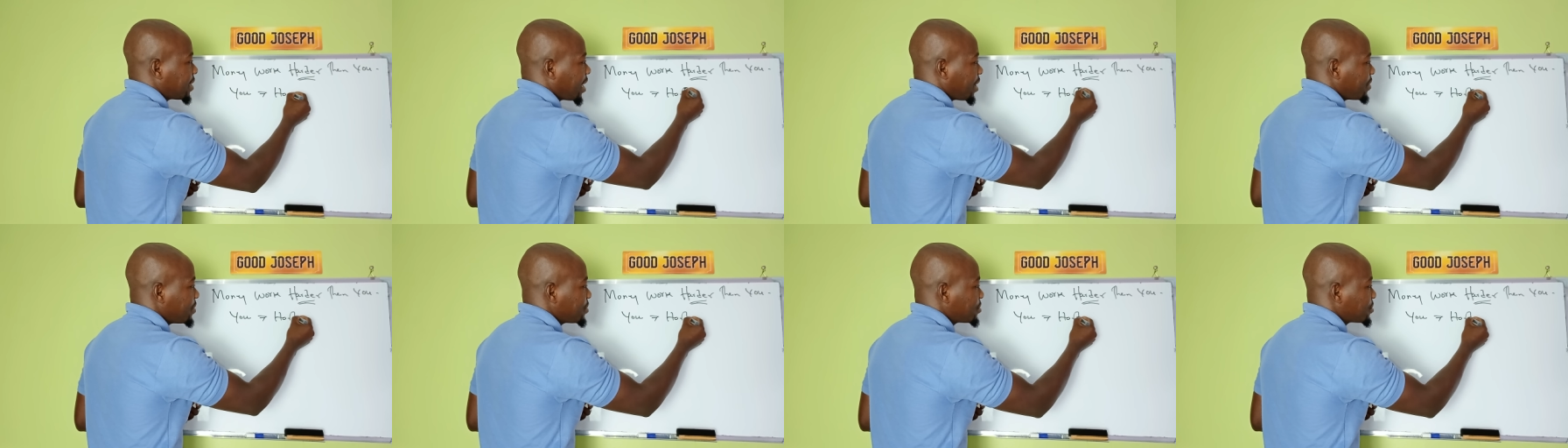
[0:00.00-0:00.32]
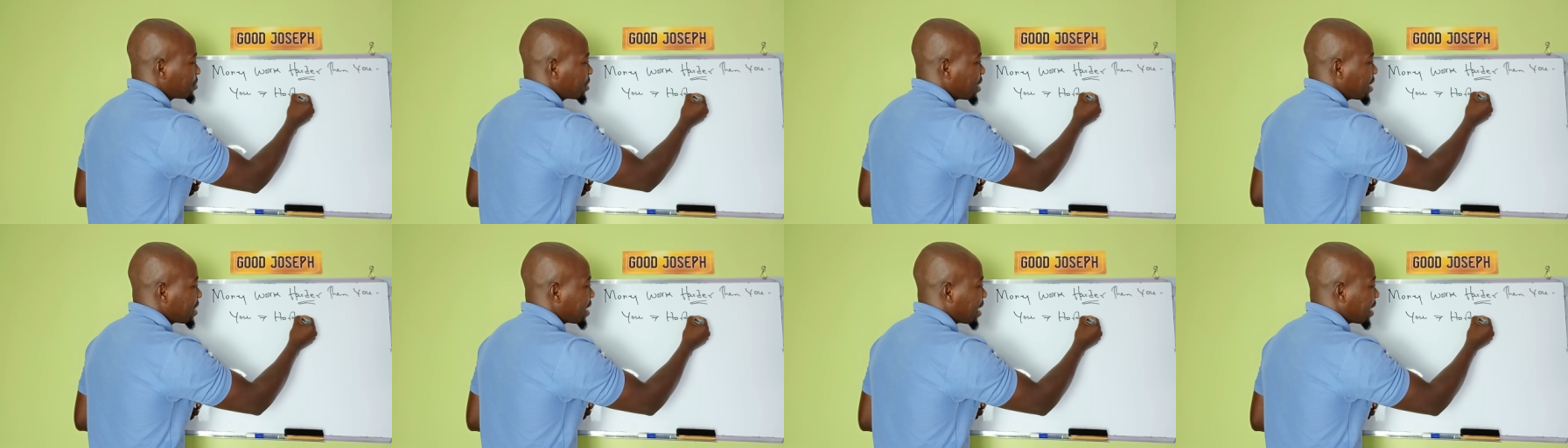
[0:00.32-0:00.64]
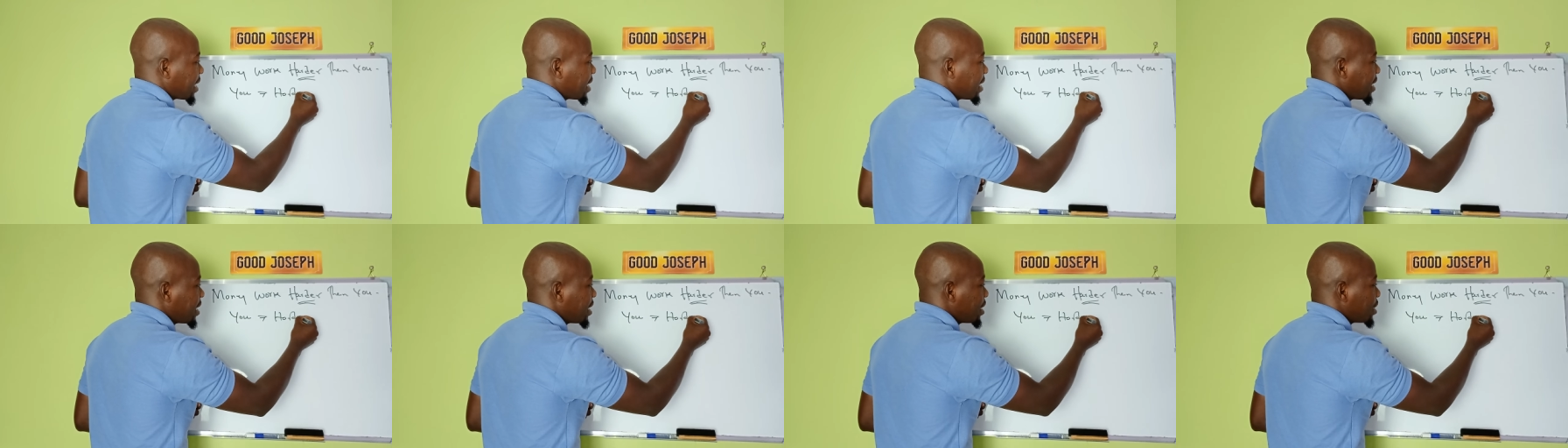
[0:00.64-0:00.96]
Are we together?
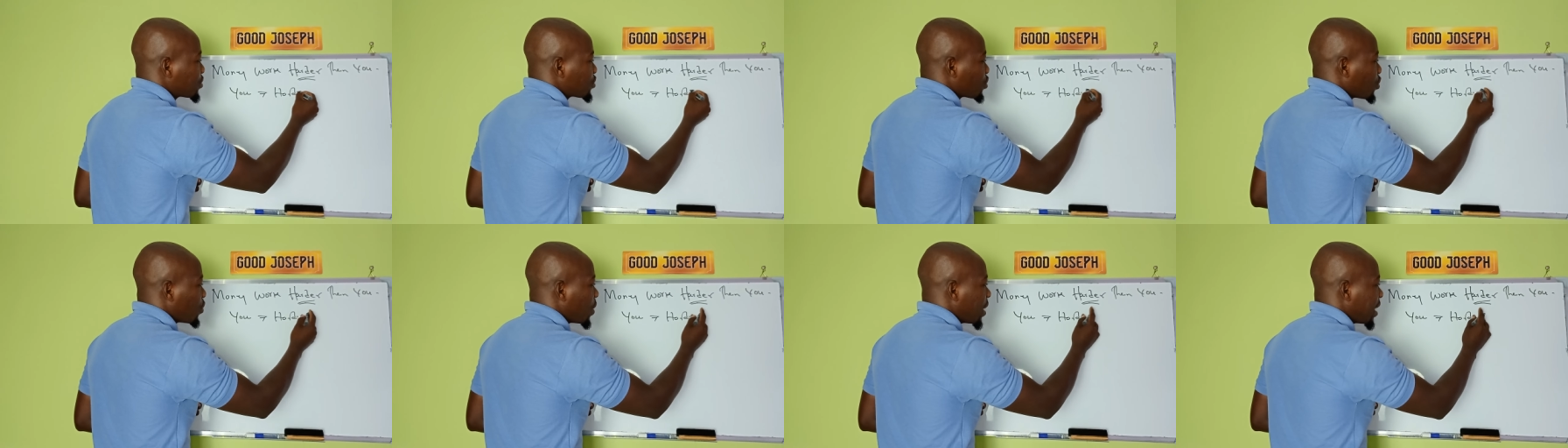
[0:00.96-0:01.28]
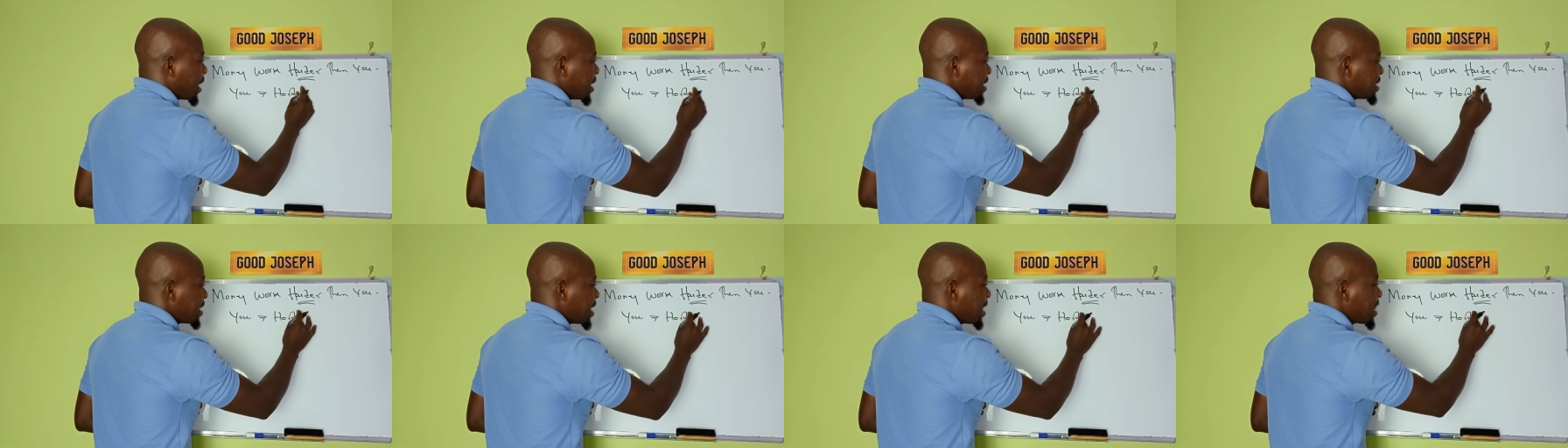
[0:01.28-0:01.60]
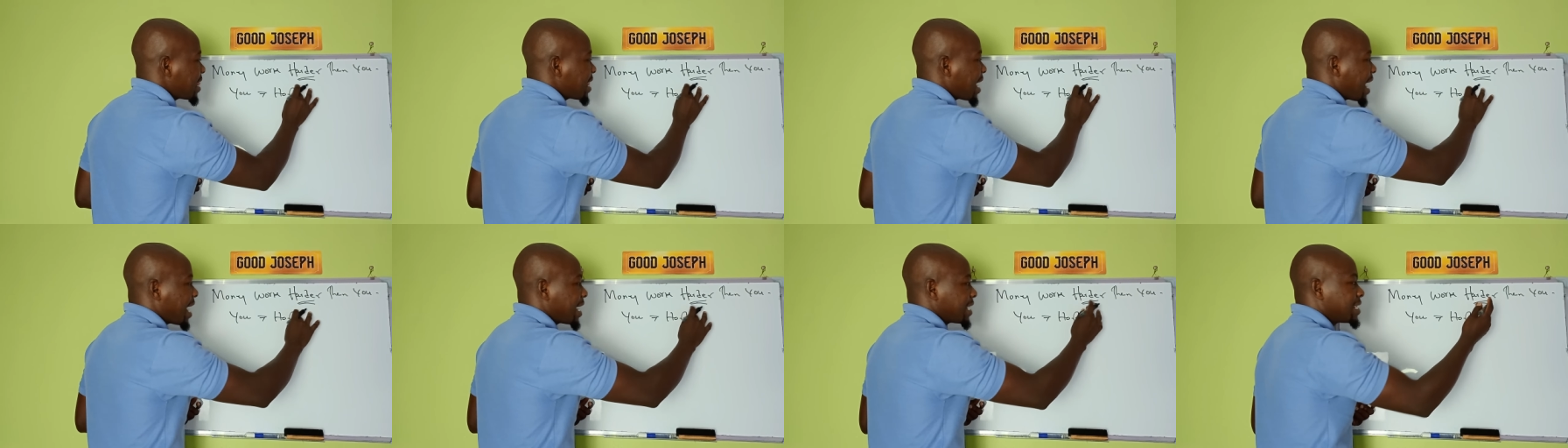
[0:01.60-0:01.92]
So when I say
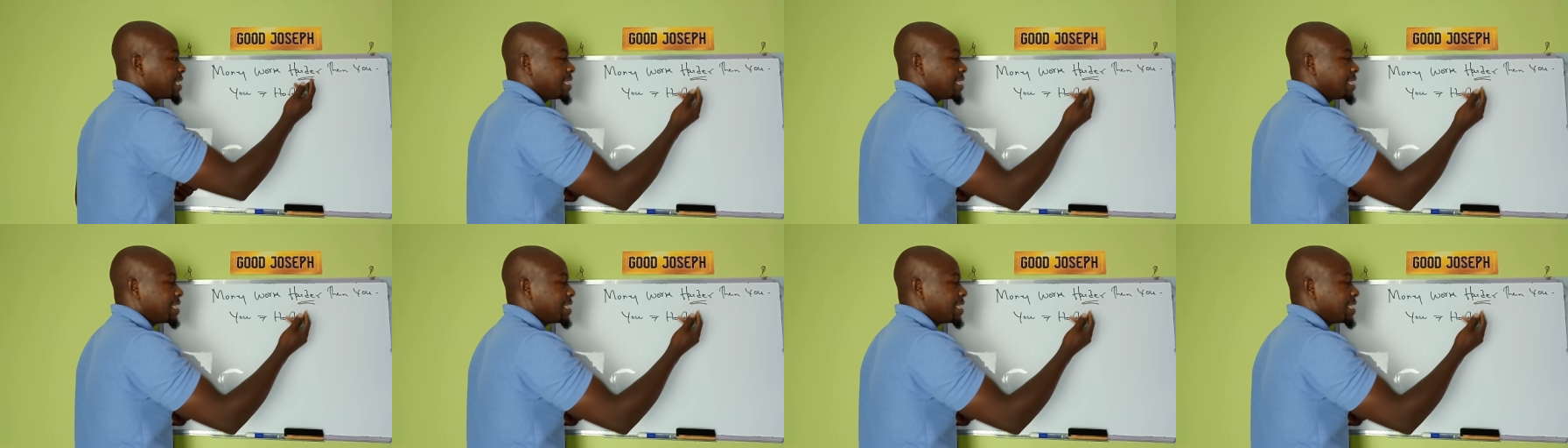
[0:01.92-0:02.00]
that,